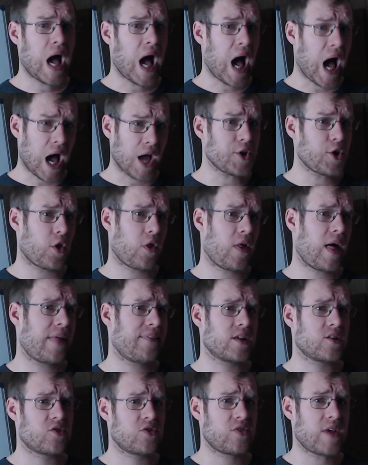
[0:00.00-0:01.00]
Andil
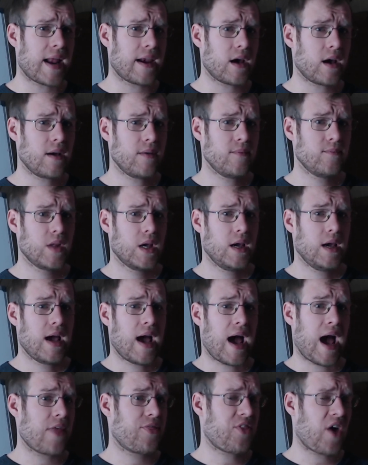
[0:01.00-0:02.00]
on the Senna.
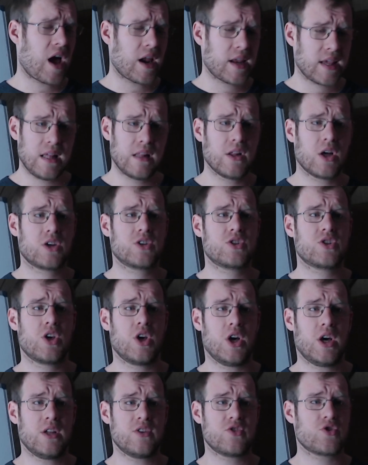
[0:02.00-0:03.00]
I thought he looked
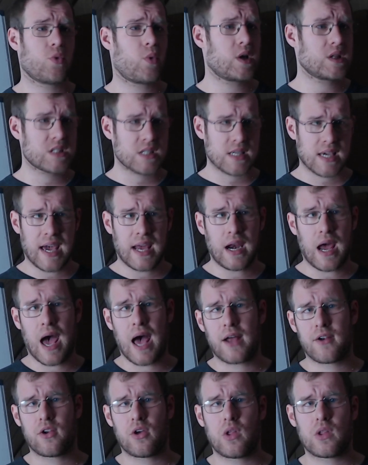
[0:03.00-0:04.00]
good. So once again,
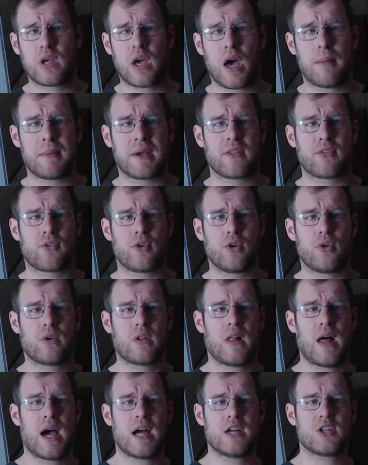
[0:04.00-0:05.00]
Andil coming through
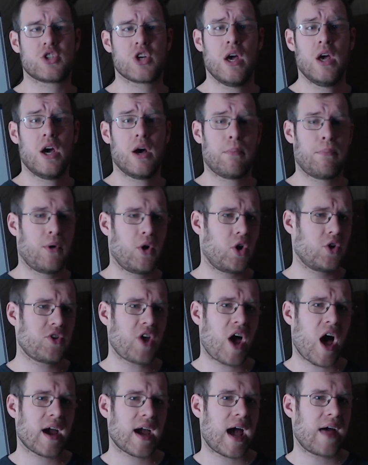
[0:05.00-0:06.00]
clutch.
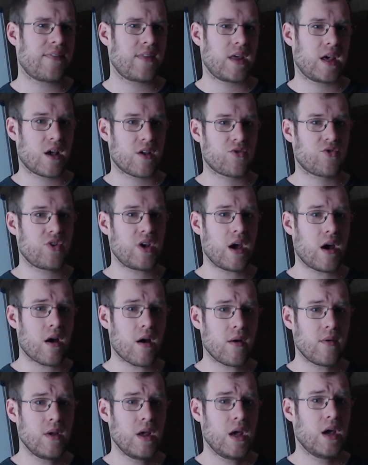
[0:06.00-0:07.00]
Bulldog on the
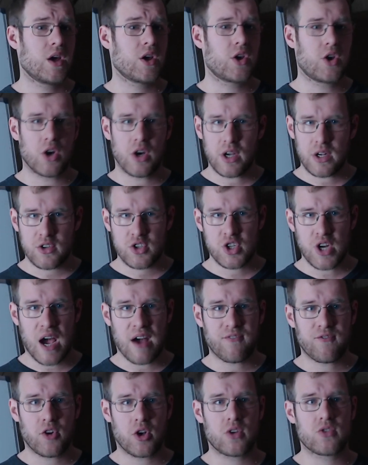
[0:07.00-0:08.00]
Azir. Good
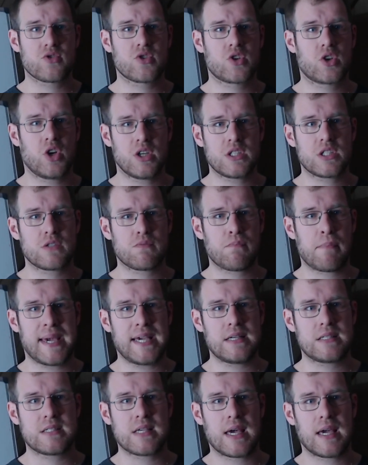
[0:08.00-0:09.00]
shuffles, good
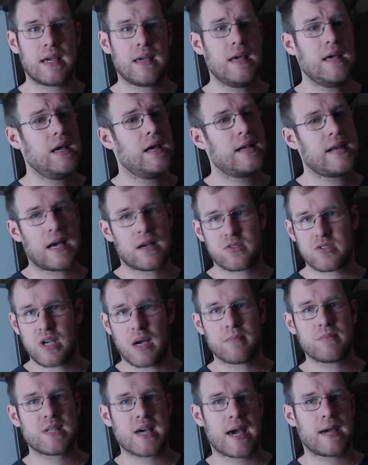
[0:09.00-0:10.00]
spacing. Now,
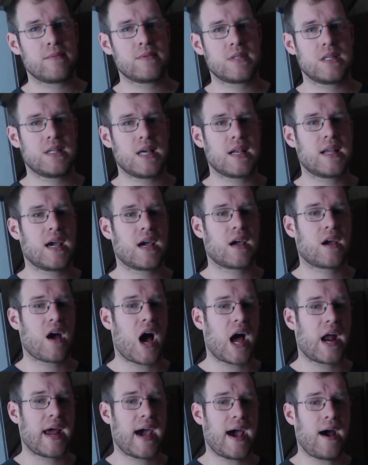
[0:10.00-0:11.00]
sometimes he did get
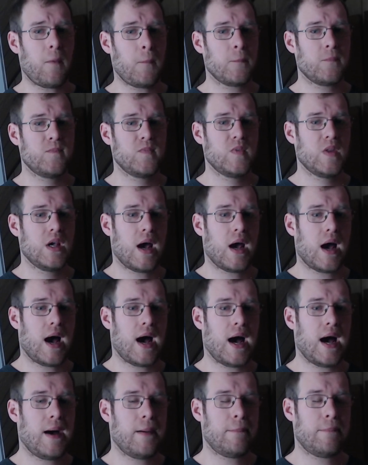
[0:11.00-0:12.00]
caught out,
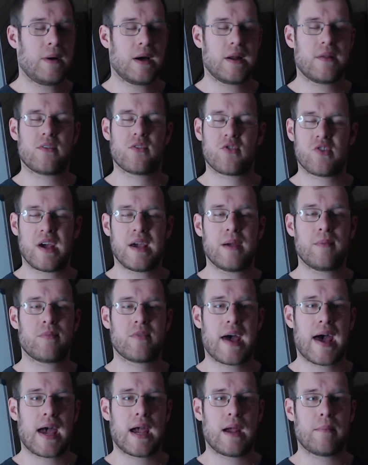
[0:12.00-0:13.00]
uh, but at the same
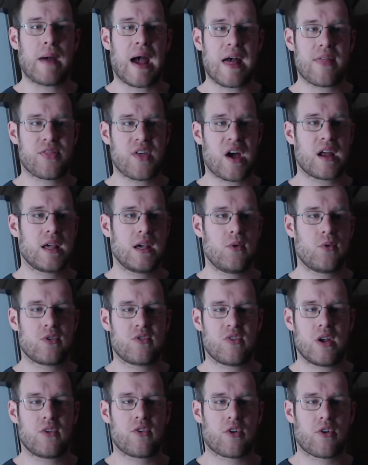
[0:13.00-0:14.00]
time, I thought he
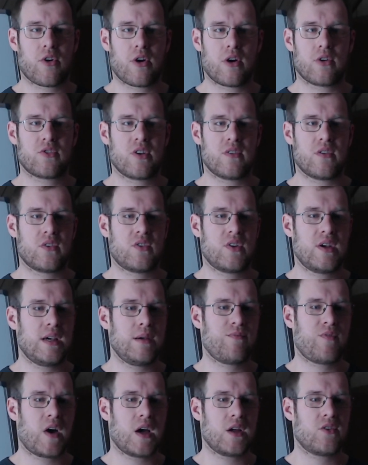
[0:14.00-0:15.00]
was integral to the
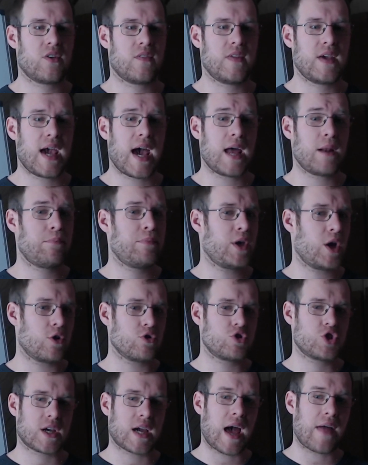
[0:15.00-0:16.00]
team fights in the end.
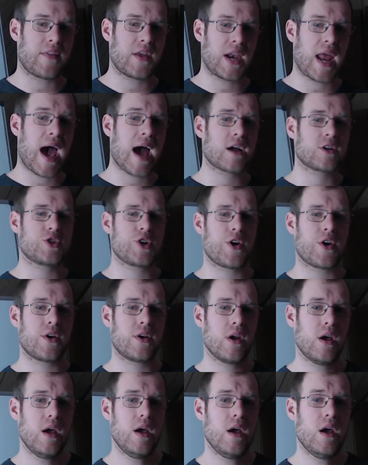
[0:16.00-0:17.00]
Pyosik on the
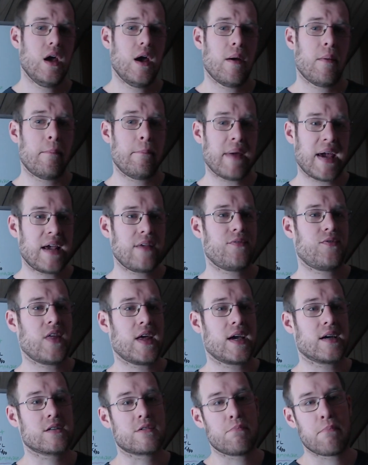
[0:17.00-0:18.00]
Nocturne made
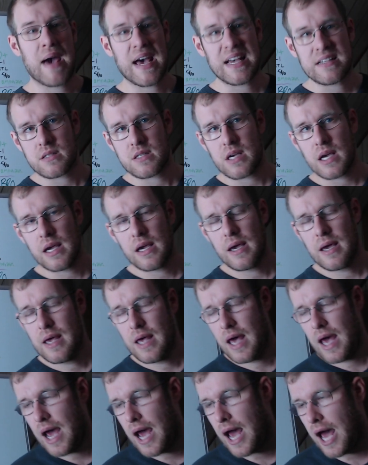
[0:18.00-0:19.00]
things messy,
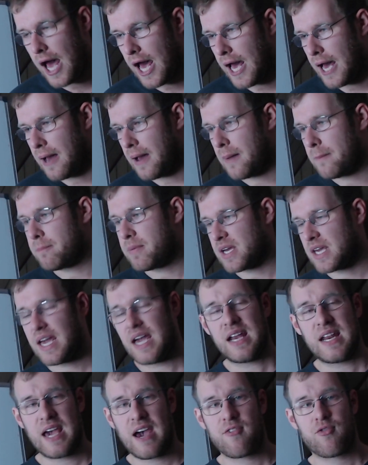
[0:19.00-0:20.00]
um, but
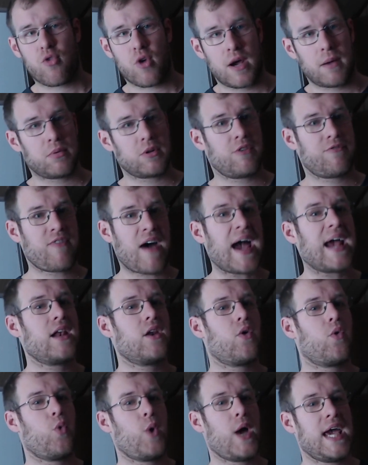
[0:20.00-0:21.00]
K D F were able to
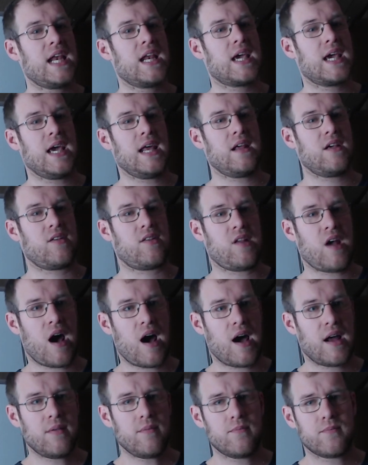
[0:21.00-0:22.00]
find a way to get it
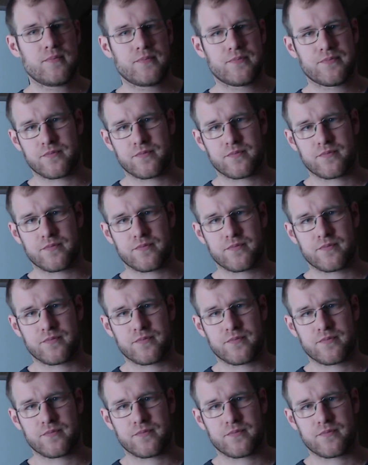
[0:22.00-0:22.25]
done.